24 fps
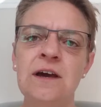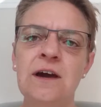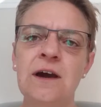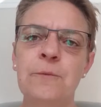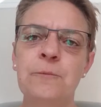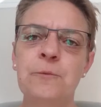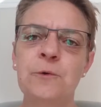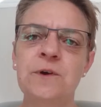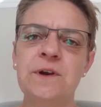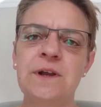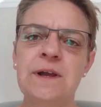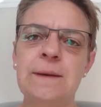
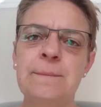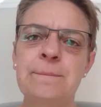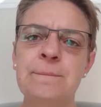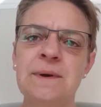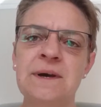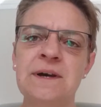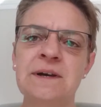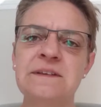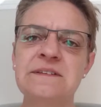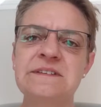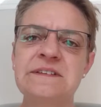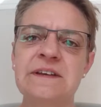and what
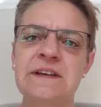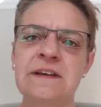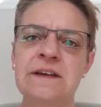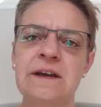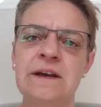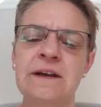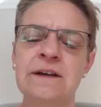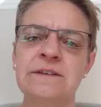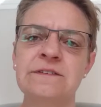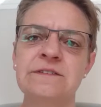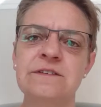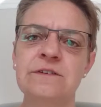impact it
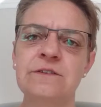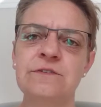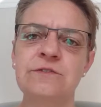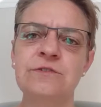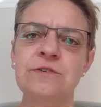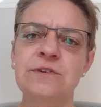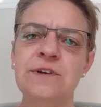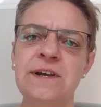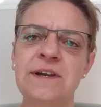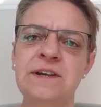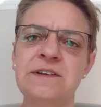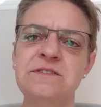has on
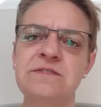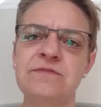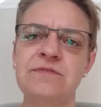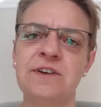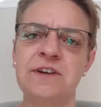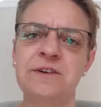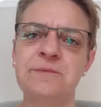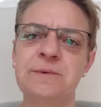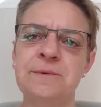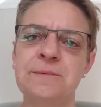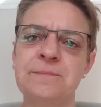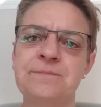your cash
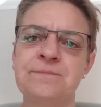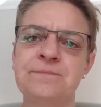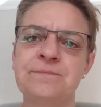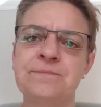flow.